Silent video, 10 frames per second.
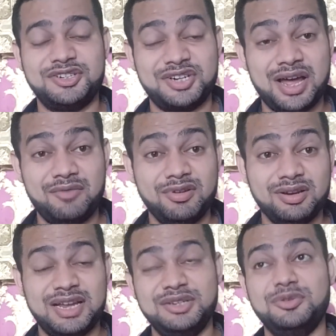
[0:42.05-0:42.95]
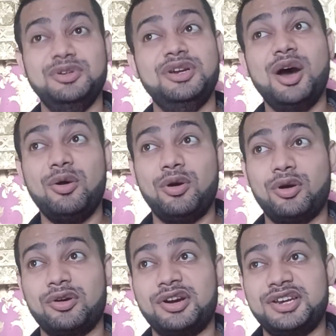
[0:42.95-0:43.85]
travel and you know
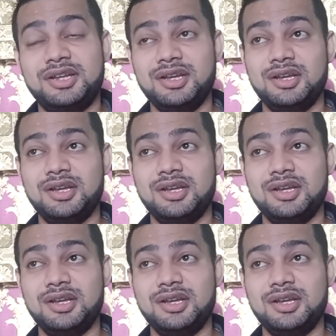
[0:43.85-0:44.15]
already,